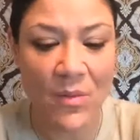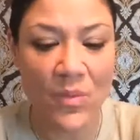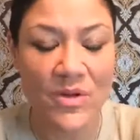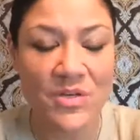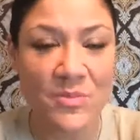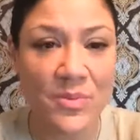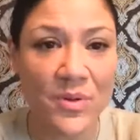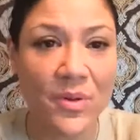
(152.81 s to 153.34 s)

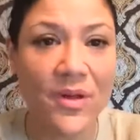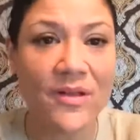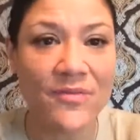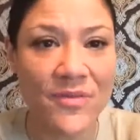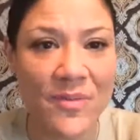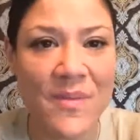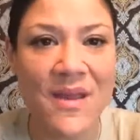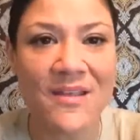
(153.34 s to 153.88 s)
when deployed
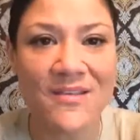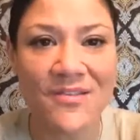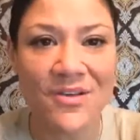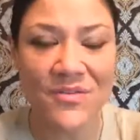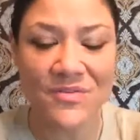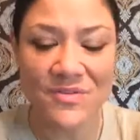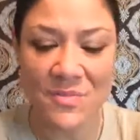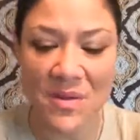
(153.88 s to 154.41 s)
for many
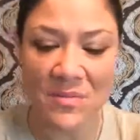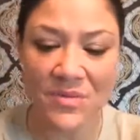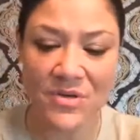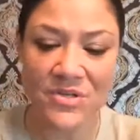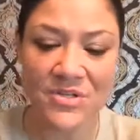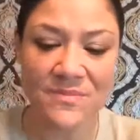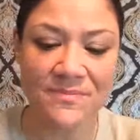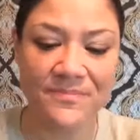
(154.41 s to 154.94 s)
service
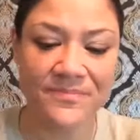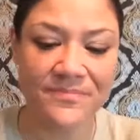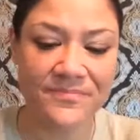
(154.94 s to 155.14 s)
members.